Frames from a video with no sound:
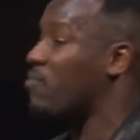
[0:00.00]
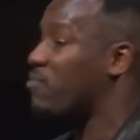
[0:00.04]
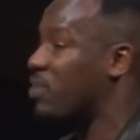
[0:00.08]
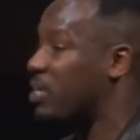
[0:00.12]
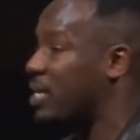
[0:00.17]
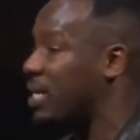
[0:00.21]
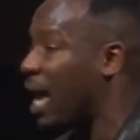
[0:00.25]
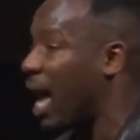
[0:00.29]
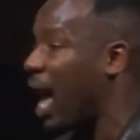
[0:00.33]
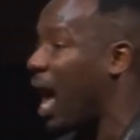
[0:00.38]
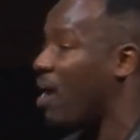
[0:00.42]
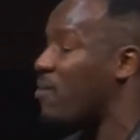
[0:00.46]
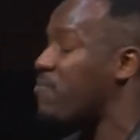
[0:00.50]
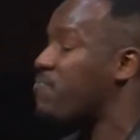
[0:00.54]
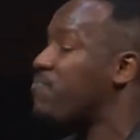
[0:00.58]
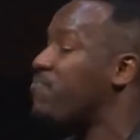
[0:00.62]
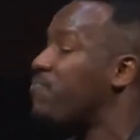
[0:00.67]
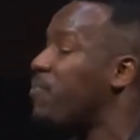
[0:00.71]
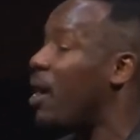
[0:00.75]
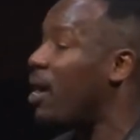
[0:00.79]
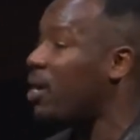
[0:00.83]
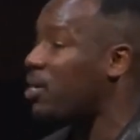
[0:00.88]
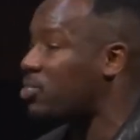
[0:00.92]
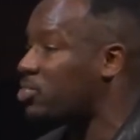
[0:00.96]
of God
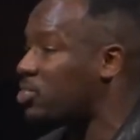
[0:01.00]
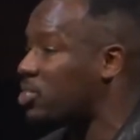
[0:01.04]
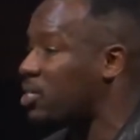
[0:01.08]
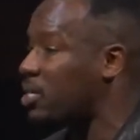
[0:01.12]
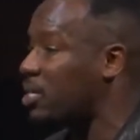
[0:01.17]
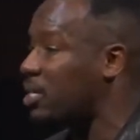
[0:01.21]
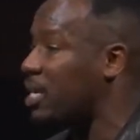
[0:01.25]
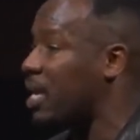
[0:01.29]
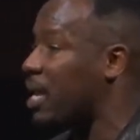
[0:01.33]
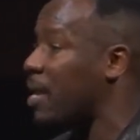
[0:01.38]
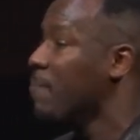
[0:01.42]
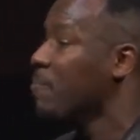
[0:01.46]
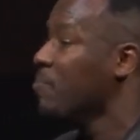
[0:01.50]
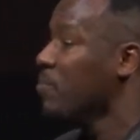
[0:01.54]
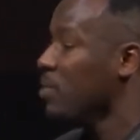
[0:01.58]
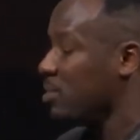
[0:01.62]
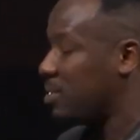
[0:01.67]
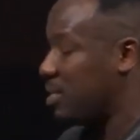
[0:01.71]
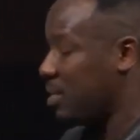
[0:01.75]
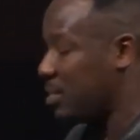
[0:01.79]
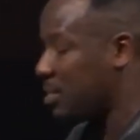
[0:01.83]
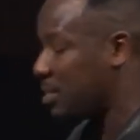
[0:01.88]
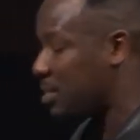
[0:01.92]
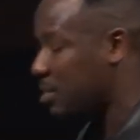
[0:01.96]
functionally
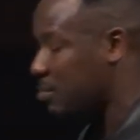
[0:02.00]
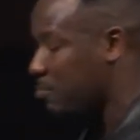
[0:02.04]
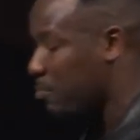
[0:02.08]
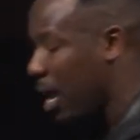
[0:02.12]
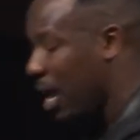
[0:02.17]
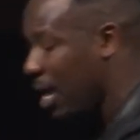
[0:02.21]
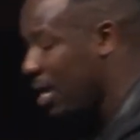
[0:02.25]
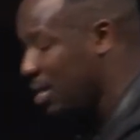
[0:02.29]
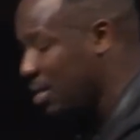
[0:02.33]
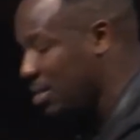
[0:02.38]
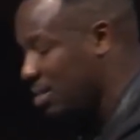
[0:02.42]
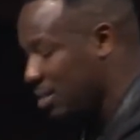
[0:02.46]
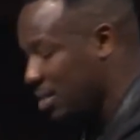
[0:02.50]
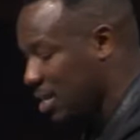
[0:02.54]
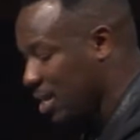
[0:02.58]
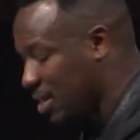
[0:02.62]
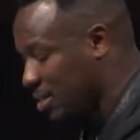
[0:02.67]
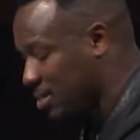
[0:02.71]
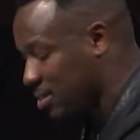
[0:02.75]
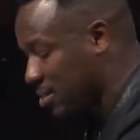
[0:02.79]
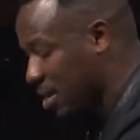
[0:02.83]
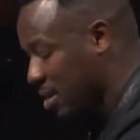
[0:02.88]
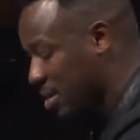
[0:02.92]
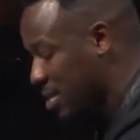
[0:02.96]
to smite
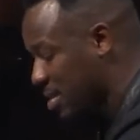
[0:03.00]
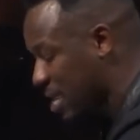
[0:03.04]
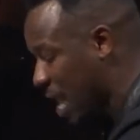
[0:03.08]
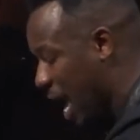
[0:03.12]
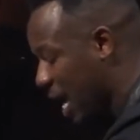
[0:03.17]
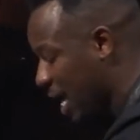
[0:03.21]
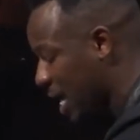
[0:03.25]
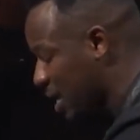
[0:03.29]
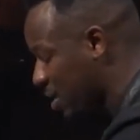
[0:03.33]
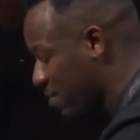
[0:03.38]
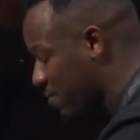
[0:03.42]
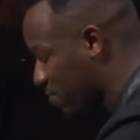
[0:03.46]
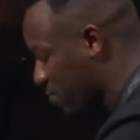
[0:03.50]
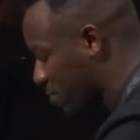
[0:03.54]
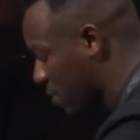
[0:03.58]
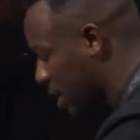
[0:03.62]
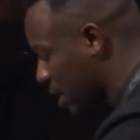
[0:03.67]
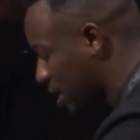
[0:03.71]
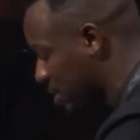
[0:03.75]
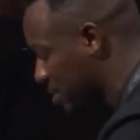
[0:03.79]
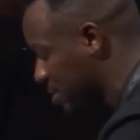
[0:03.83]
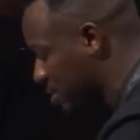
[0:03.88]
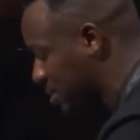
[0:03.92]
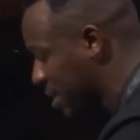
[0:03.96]
these negative negative
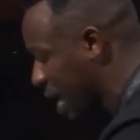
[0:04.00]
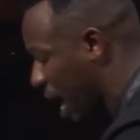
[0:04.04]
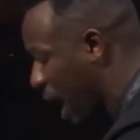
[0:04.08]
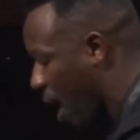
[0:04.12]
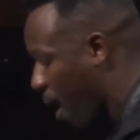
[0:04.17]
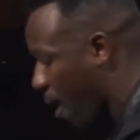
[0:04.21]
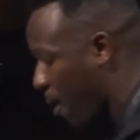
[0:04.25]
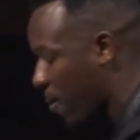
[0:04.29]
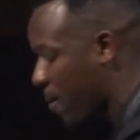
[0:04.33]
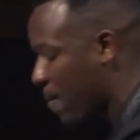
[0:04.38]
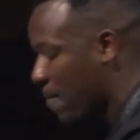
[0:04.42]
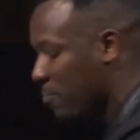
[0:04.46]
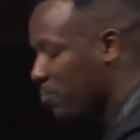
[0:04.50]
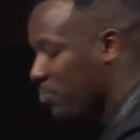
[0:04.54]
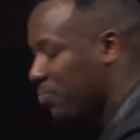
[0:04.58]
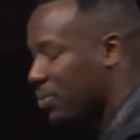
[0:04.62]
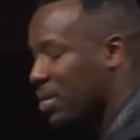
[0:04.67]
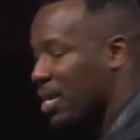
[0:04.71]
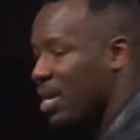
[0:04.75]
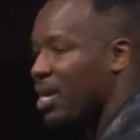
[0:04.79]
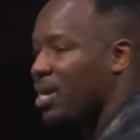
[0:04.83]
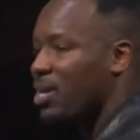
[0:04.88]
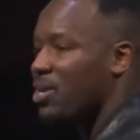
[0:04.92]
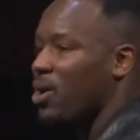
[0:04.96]
things down
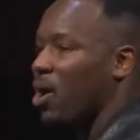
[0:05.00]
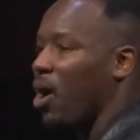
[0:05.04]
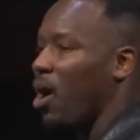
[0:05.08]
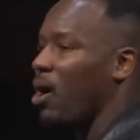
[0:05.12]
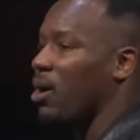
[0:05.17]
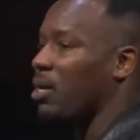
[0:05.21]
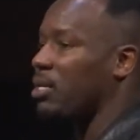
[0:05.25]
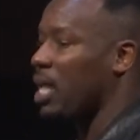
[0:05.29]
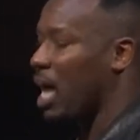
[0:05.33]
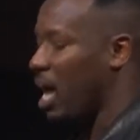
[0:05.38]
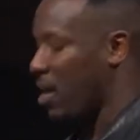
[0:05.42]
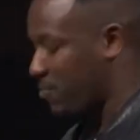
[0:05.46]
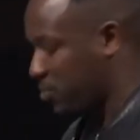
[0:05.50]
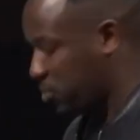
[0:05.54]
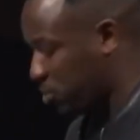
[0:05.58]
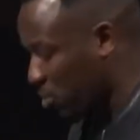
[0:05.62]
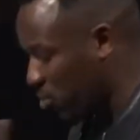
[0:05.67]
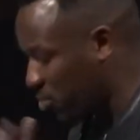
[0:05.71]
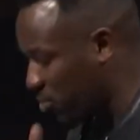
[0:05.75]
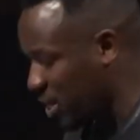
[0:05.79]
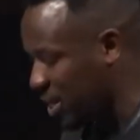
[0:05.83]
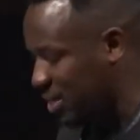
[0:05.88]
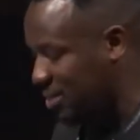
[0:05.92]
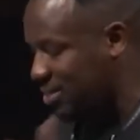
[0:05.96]
in our life.
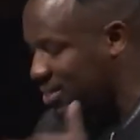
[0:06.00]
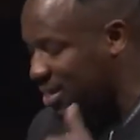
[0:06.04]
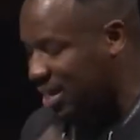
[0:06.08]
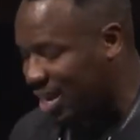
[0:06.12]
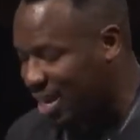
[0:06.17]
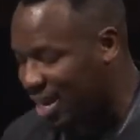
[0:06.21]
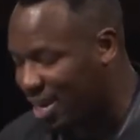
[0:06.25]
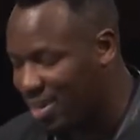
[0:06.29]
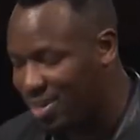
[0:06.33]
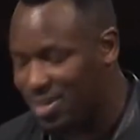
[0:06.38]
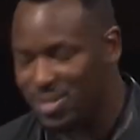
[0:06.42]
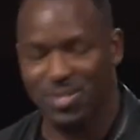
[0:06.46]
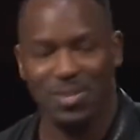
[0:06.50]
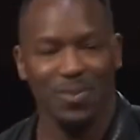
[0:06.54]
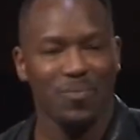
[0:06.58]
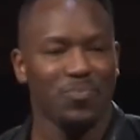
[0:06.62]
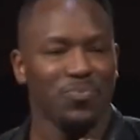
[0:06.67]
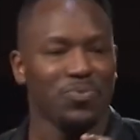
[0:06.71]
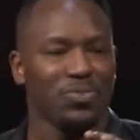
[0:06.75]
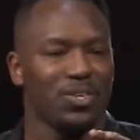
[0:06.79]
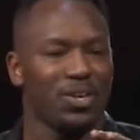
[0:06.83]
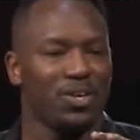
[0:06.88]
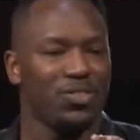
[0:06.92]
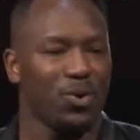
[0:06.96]
So, this is
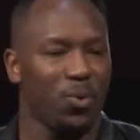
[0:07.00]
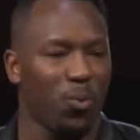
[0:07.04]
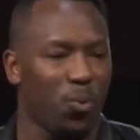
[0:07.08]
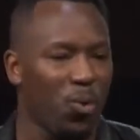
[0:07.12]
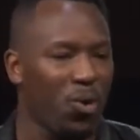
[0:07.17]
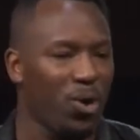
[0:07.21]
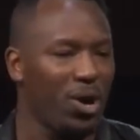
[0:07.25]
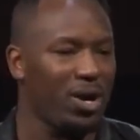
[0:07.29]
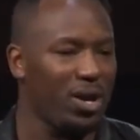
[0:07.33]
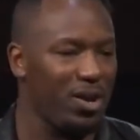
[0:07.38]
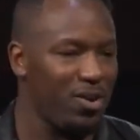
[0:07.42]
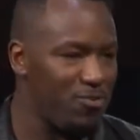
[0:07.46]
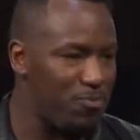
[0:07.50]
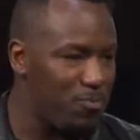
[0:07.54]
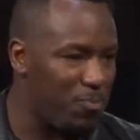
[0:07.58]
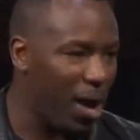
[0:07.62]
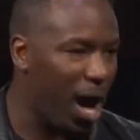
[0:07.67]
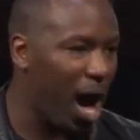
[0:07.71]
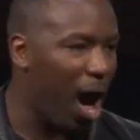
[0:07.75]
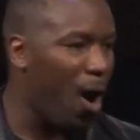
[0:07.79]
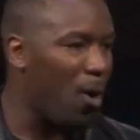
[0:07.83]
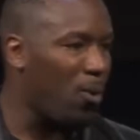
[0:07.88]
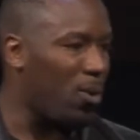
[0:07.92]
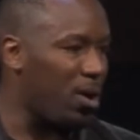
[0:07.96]
the Word of
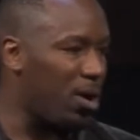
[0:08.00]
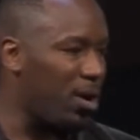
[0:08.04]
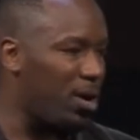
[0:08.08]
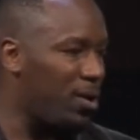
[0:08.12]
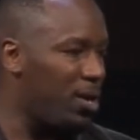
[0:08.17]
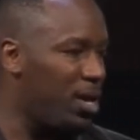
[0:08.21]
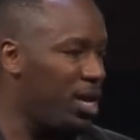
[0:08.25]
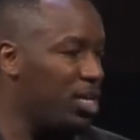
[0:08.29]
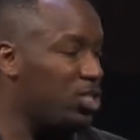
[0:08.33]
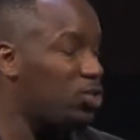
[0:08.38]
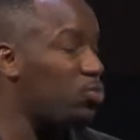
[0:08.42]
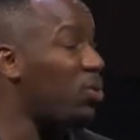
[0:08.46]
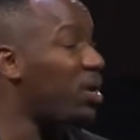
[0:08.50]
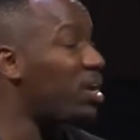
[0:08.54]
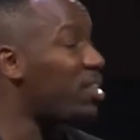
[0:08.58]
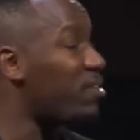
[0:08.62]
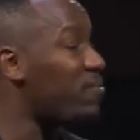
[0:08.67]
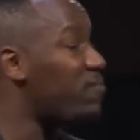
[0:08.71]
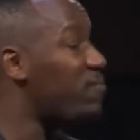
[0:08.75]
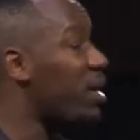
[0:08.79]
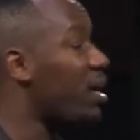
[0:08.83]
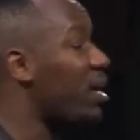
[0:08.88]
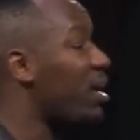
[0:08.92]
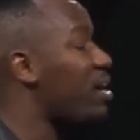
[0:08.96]
Power. It's one of
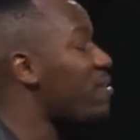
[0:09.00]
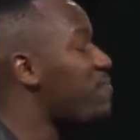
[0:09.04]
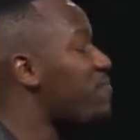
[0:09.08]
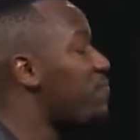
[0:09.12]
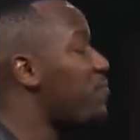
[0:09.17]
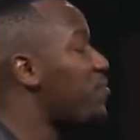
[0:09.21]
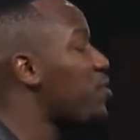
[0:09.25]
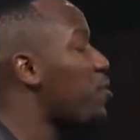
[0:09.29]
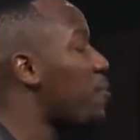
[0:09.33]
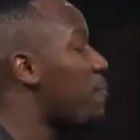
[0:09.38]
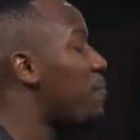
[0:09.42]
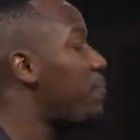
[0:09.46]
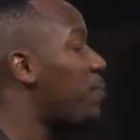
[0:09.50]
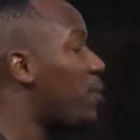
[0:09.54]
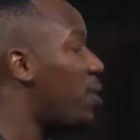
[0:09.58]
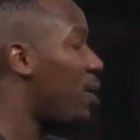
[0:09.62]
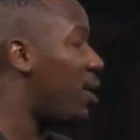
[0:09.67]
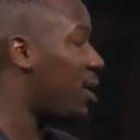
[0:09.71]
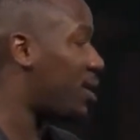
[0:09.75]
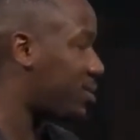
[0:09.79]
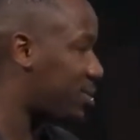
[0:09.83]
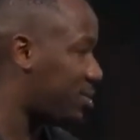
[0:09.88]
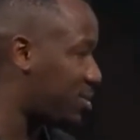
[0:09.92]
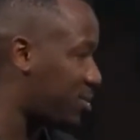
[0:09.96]
the very few
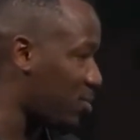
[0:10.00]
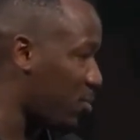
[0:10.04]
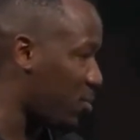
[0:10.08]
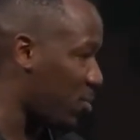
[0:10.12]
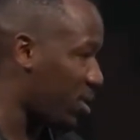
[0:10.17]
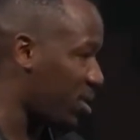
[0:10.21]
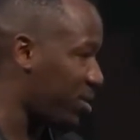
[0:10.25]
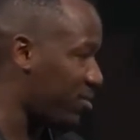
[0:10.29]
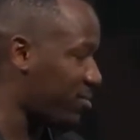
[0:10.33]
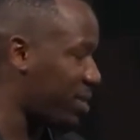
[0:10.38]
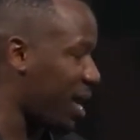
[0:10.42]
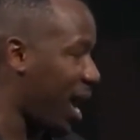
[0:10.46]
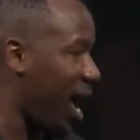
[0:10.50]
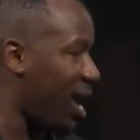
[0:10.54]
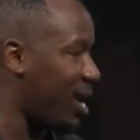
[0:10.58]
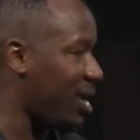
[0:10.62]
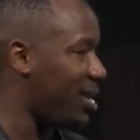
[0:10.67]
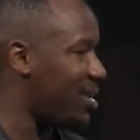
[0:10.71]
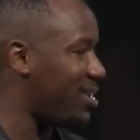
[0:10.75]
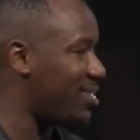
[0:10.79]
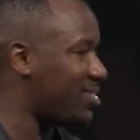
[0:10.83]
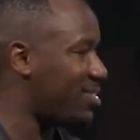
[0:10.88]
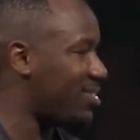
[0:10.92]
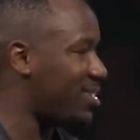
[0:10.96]
books, the Word of God
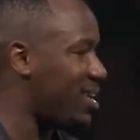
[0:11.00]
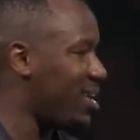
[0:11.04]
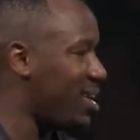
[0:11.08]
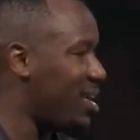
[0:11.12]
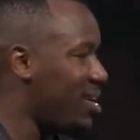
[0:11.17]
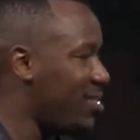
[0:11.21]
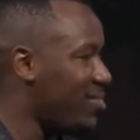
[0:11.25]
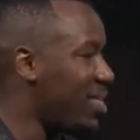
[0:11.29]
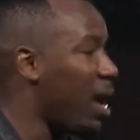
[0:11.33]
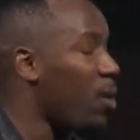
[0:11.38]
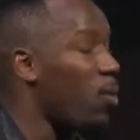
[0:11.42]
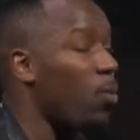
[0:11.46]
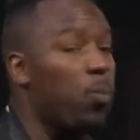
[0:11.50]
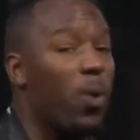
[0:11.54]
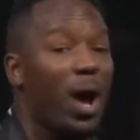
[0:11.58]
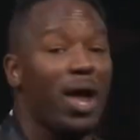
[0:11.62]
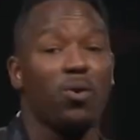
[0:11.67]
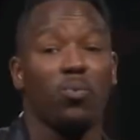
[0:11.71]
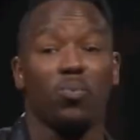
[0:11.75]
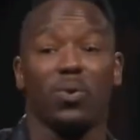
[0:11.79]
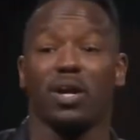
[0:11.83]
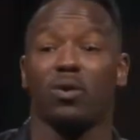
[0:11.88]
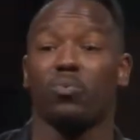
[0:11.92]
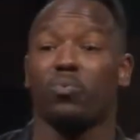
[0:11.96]
is, that
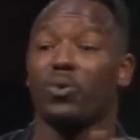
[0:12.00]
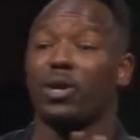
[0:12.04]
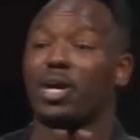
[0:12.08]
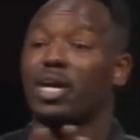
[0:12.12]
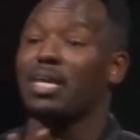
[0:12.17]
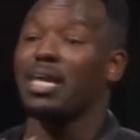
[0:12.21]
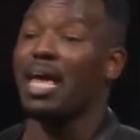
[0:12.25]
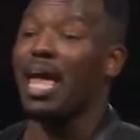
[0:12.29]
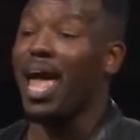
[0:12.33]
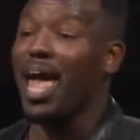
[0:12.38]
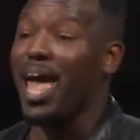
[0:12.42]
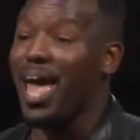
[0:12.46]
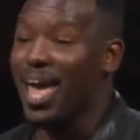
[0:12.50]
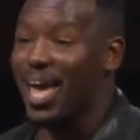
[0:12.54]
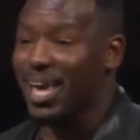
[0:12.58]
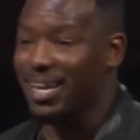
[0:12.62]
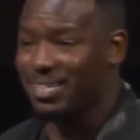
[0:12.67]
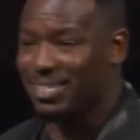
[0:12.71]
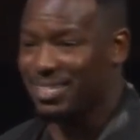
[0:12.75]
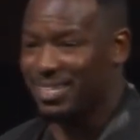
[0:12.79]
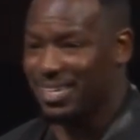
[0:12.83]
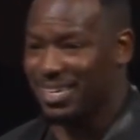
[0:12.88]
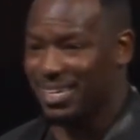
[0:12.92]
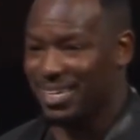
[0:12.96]
when we read
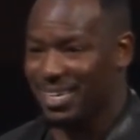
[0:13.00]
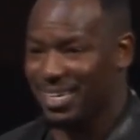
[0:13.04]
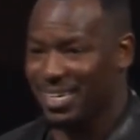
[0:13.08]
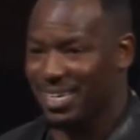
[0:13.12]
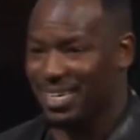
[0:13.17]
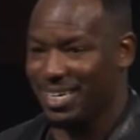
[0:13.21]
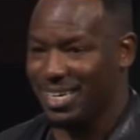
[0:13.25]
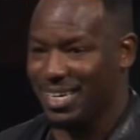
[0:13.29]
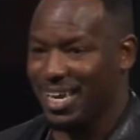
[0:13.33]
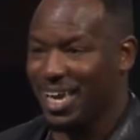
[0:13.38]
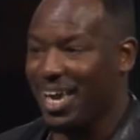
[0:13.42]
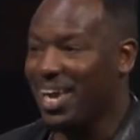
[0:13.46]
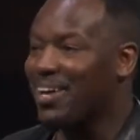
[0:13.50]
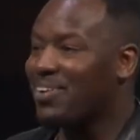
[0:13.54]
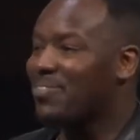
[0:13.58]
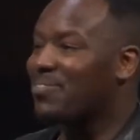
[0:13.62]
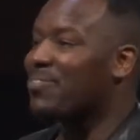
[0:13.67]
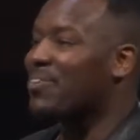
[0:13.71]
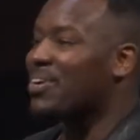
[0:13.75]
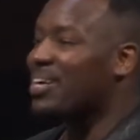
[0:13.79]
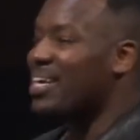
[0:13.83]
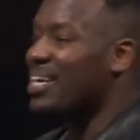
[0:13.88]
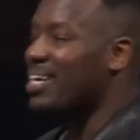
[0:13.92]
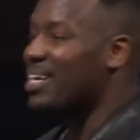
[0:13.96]
it, it
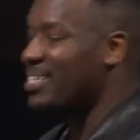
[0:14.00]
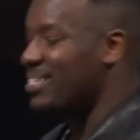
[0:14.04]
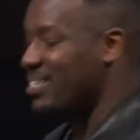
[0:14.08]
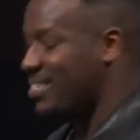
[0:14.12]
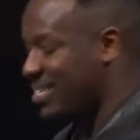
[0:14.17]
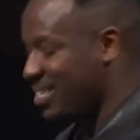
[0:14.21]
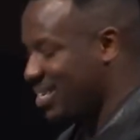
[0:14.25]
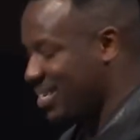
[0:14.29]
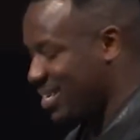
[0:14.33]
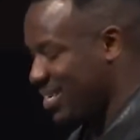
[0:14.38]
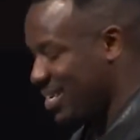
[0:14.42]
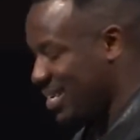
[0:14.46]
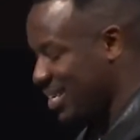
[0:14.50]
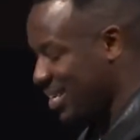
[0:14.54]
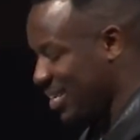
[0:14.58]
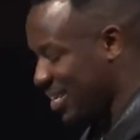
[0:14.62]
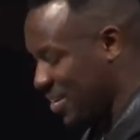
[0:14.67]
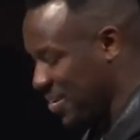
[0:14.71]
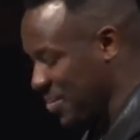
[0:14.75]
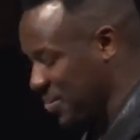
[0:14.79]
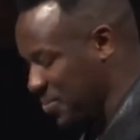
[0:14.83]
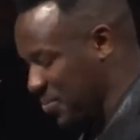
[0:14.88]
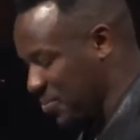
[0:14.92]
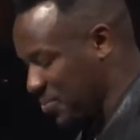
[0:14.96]
reads
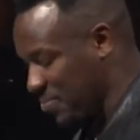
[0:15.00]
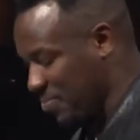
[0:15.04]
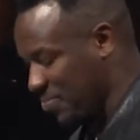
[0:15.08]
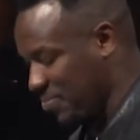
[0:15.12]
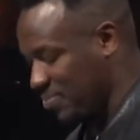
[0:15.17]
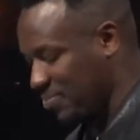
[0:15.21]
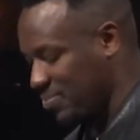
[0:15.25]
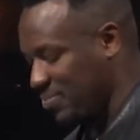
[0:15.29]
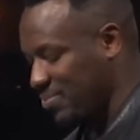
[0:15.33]
you.